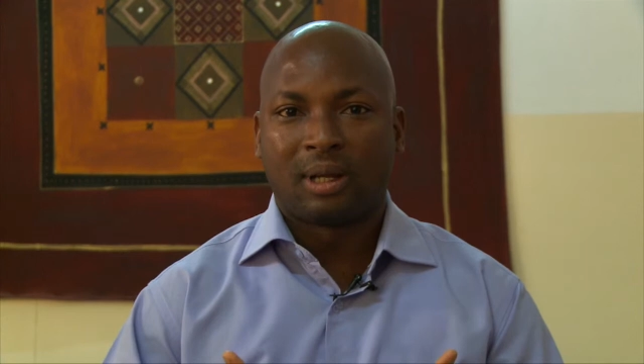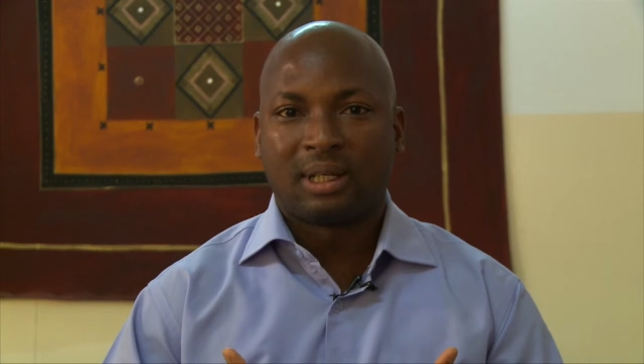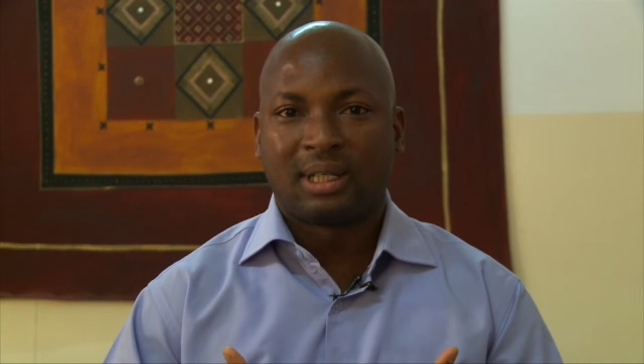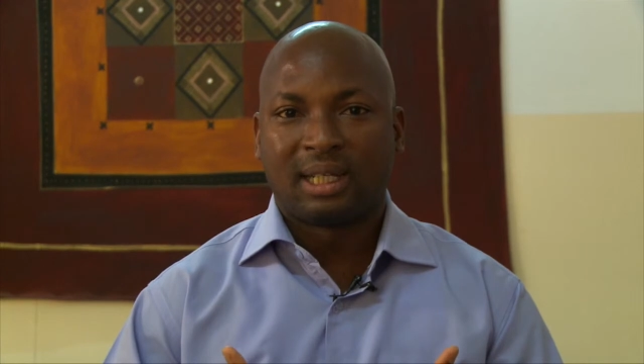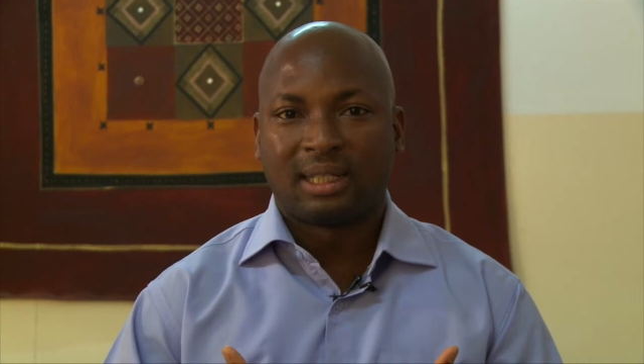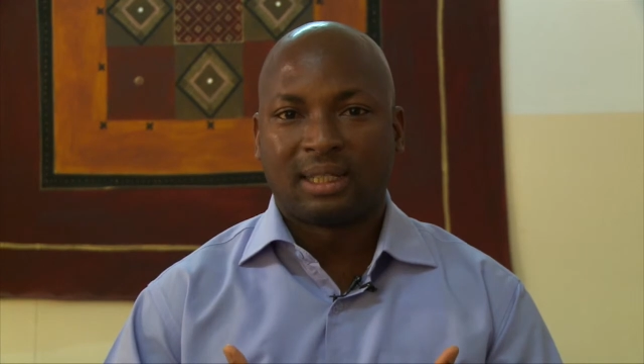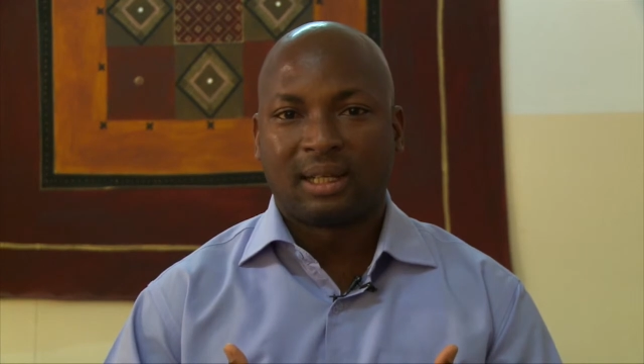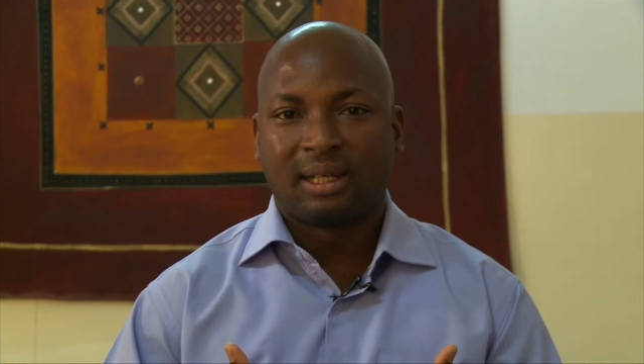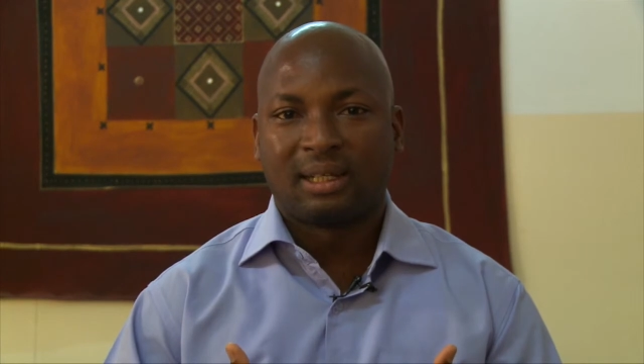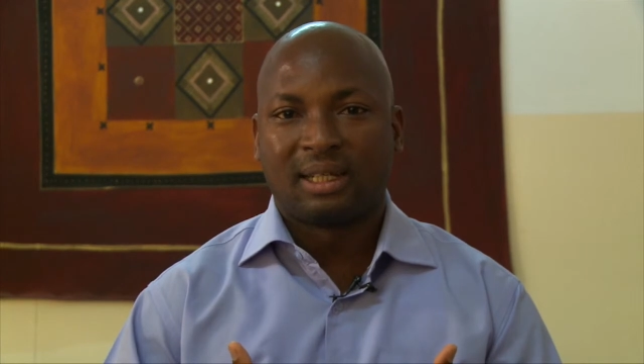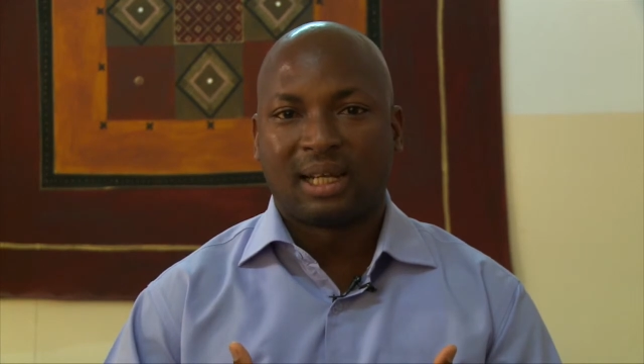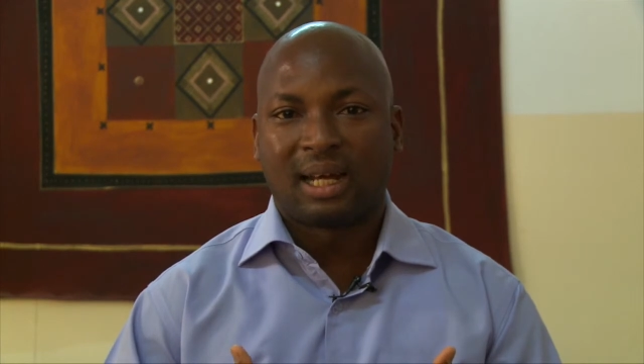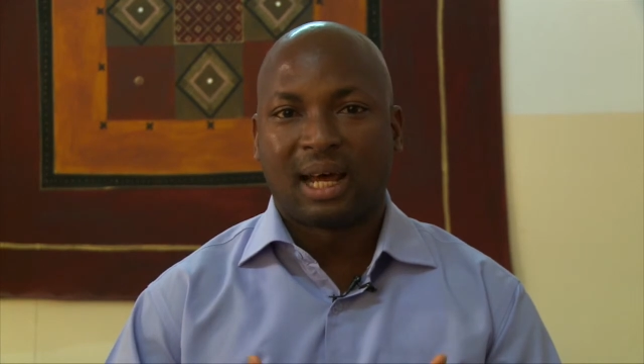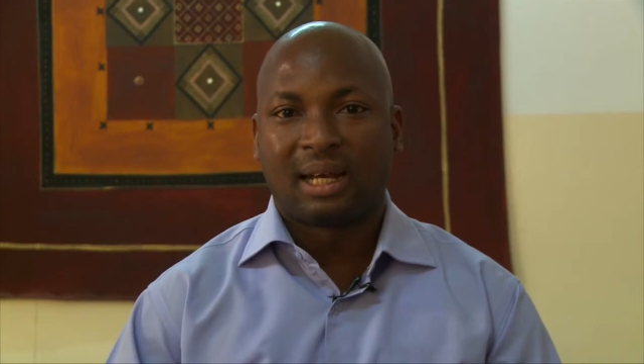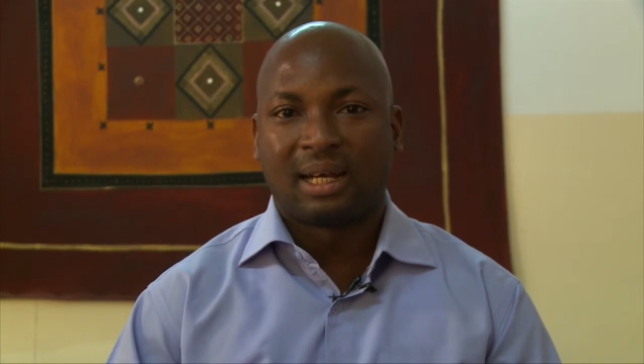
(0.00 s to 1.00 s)
there,
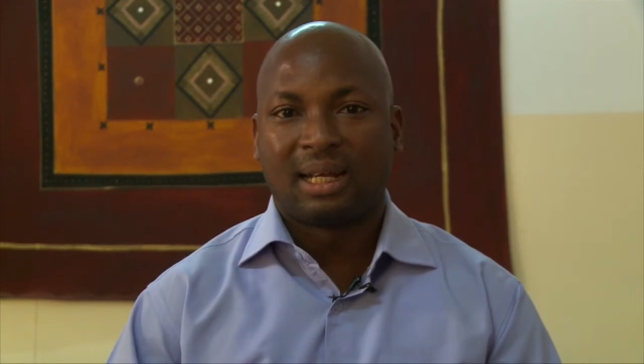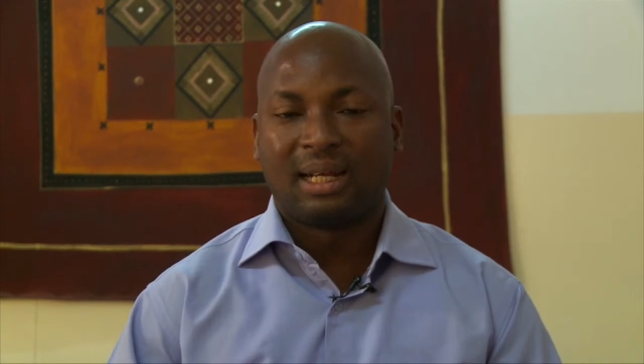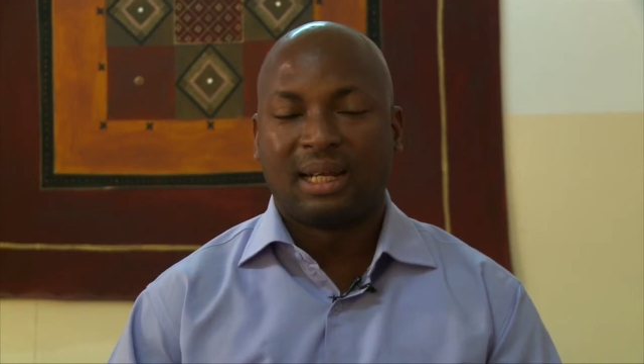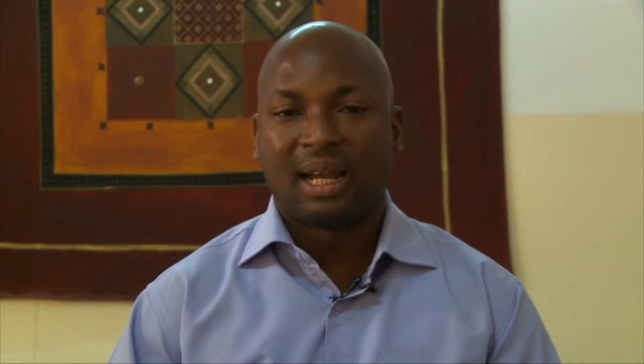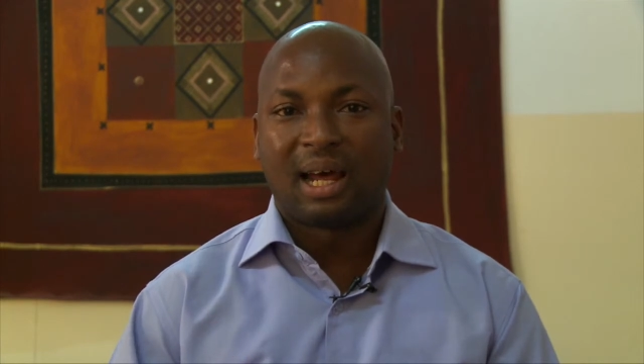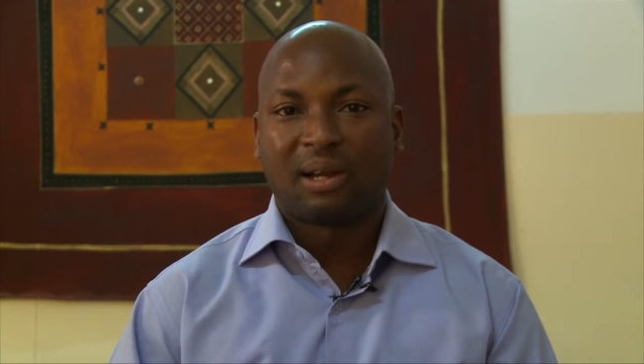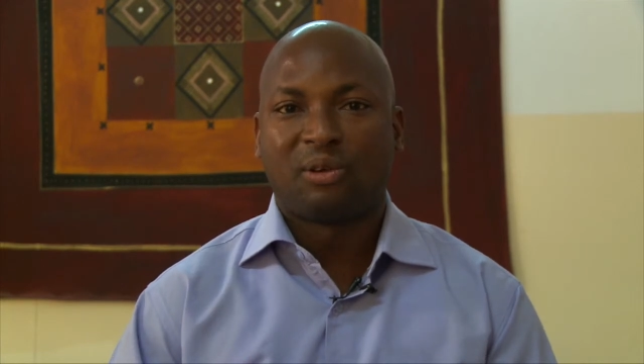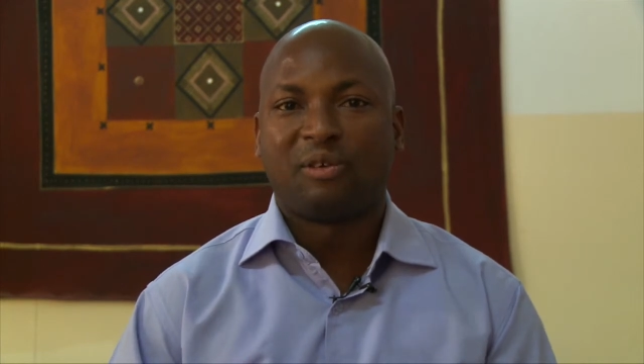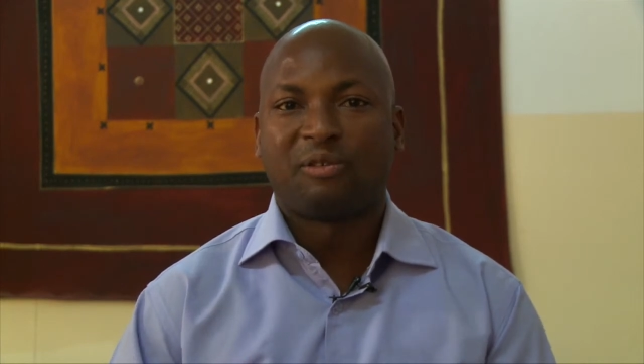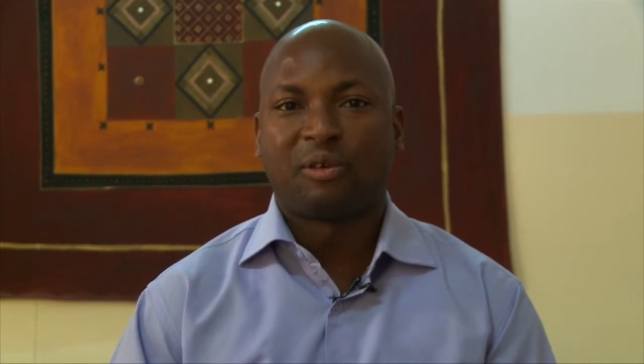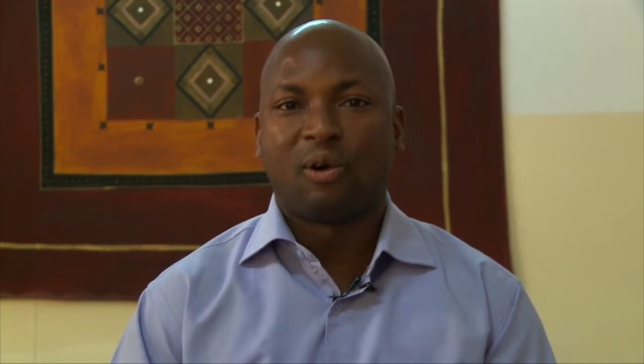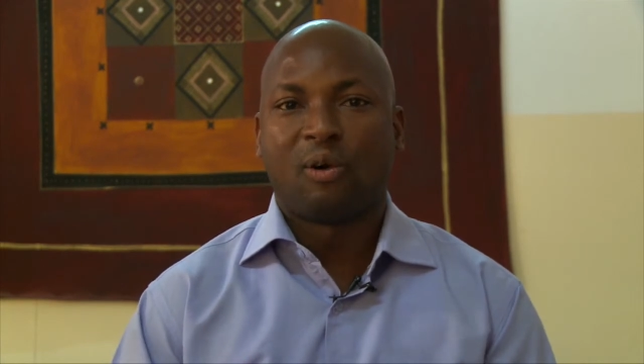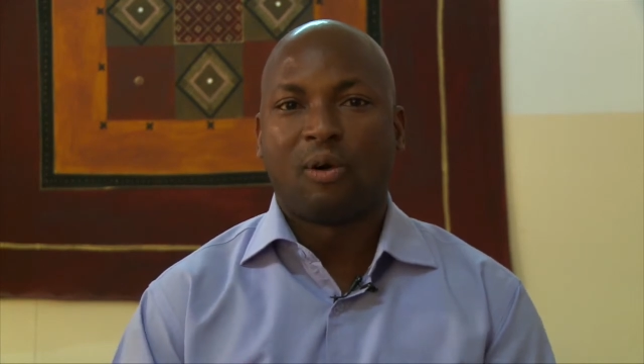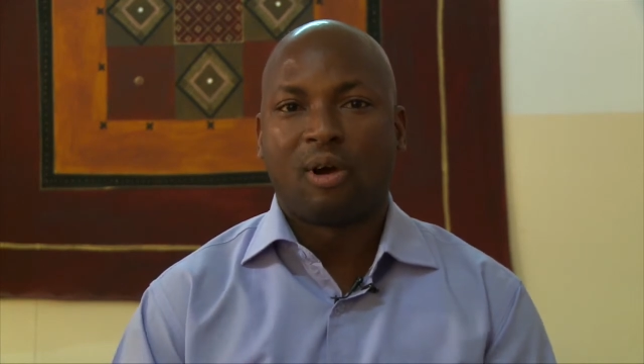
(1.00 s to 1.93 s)
there are a lot of